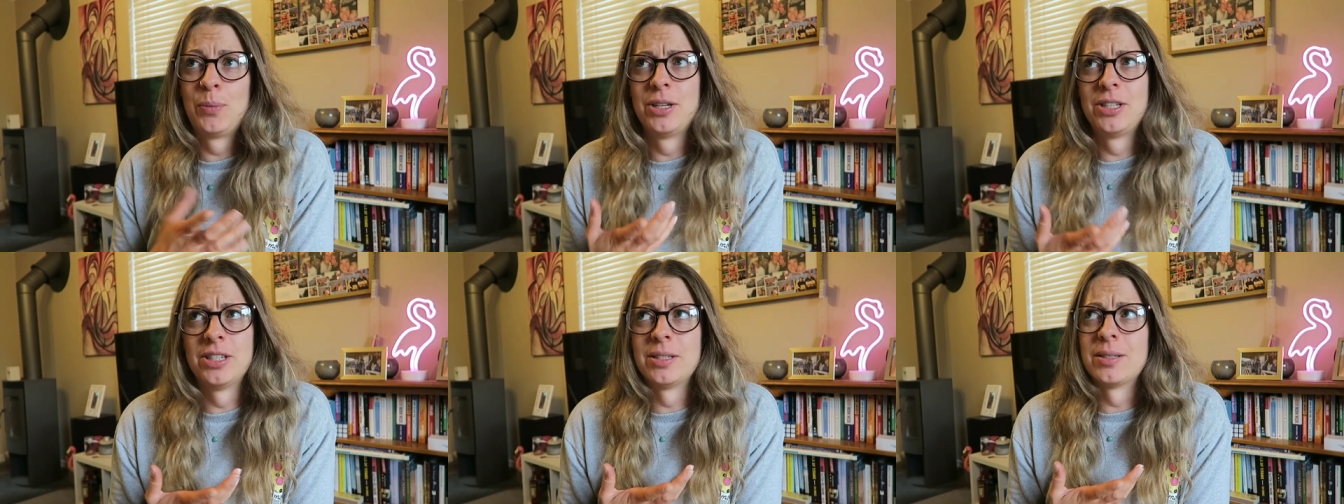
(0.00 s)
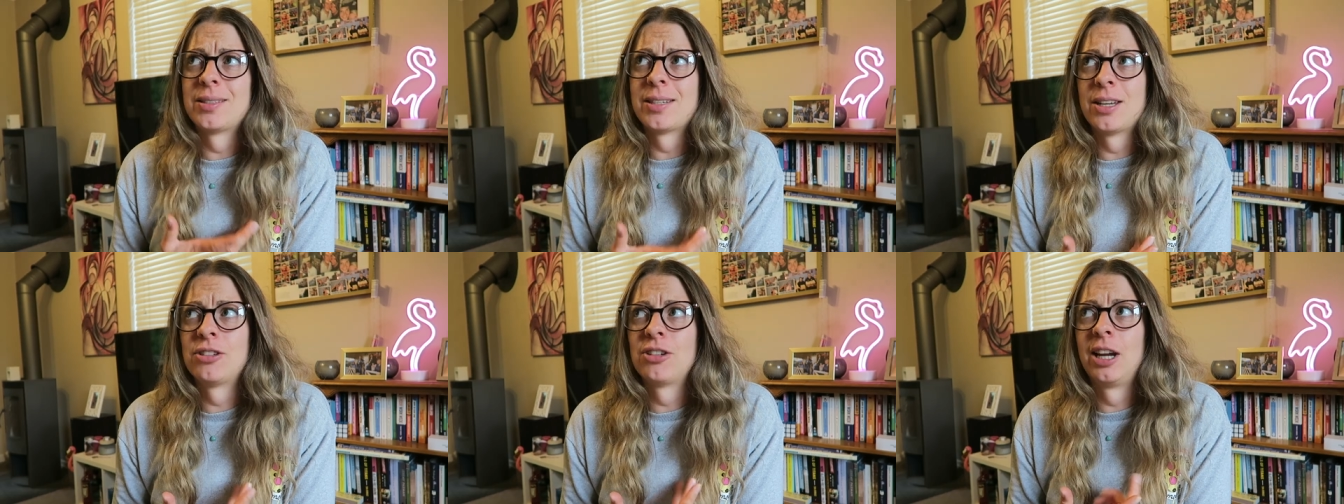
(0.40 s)
which is
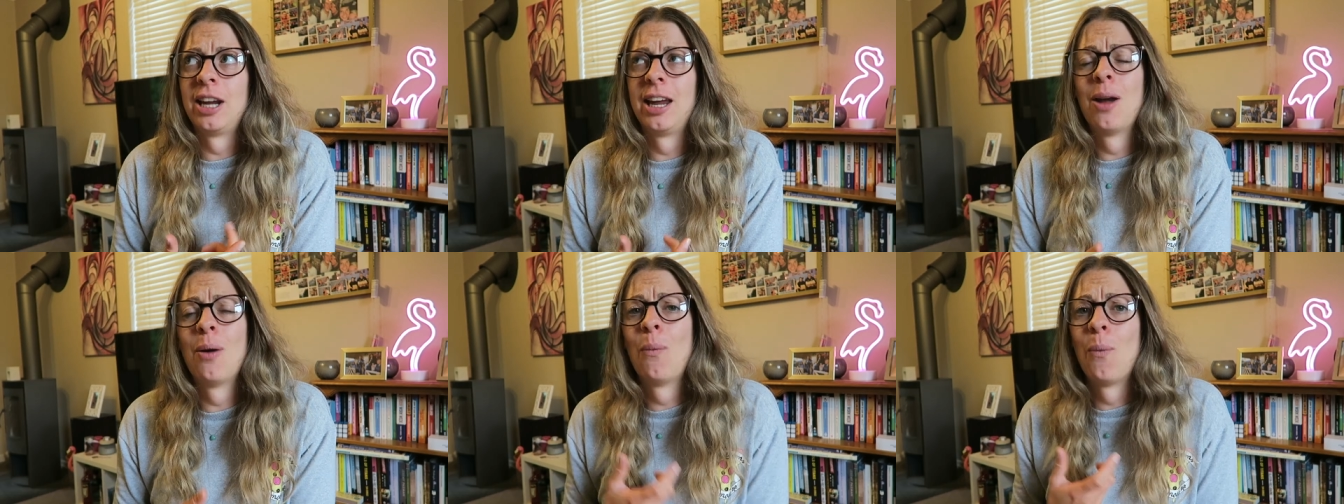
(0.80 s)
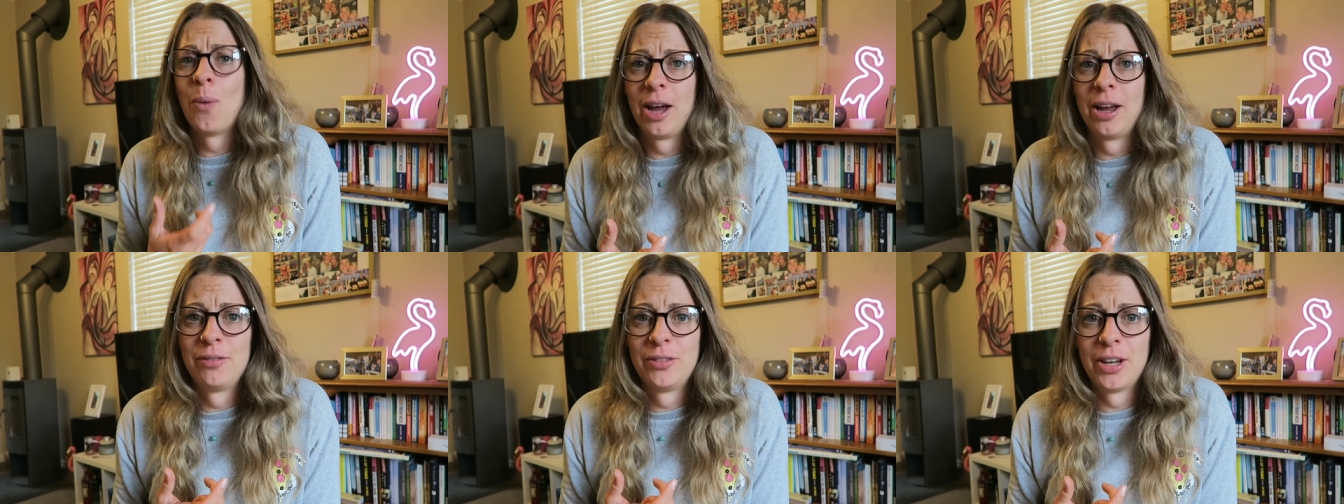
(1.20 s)
essentially
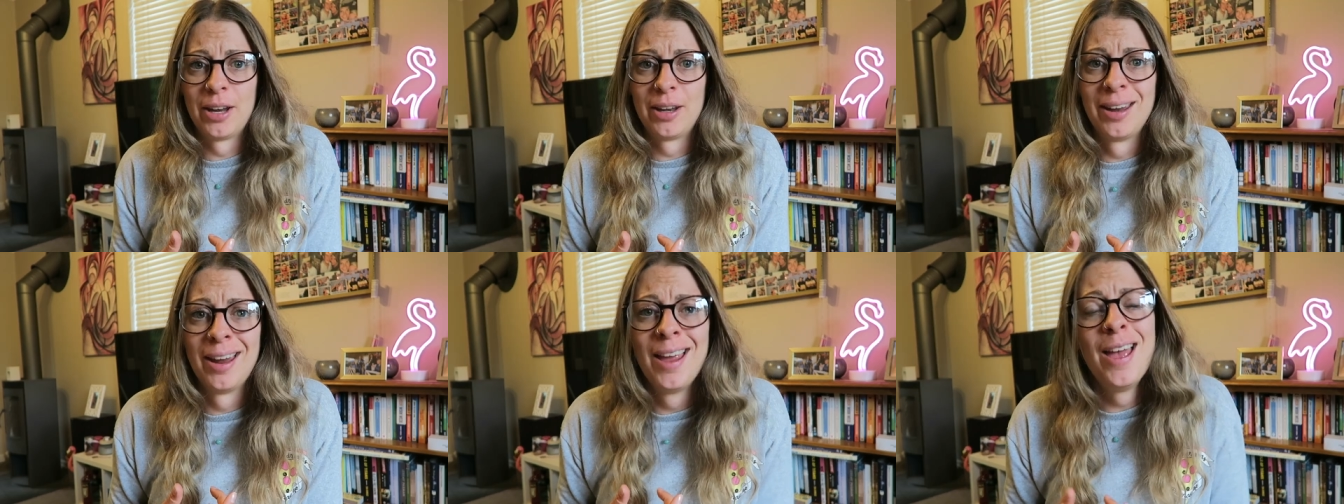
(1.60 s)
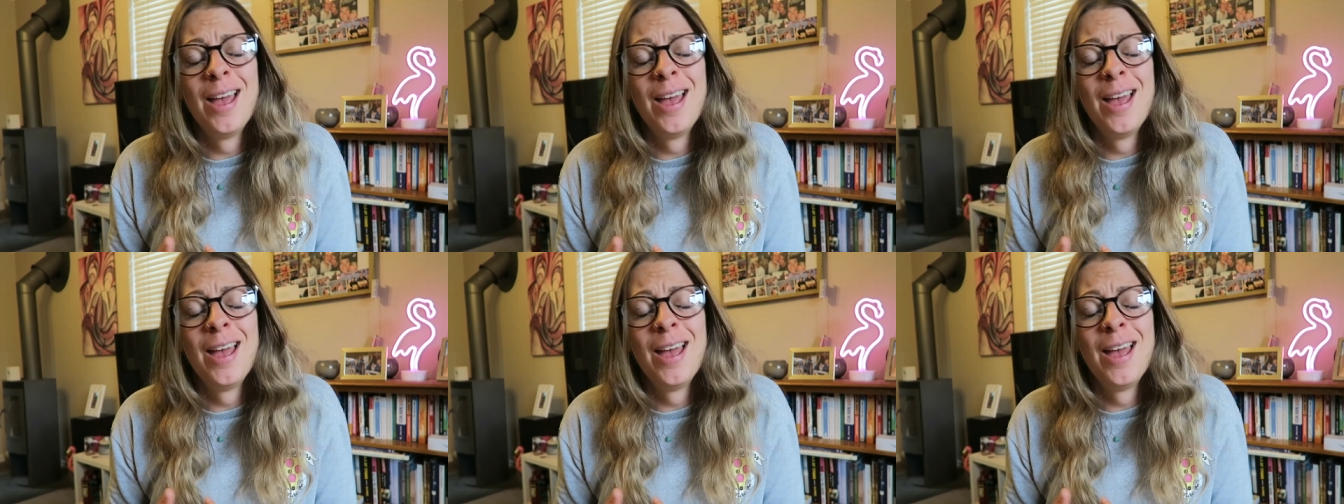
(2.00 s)
what I've done.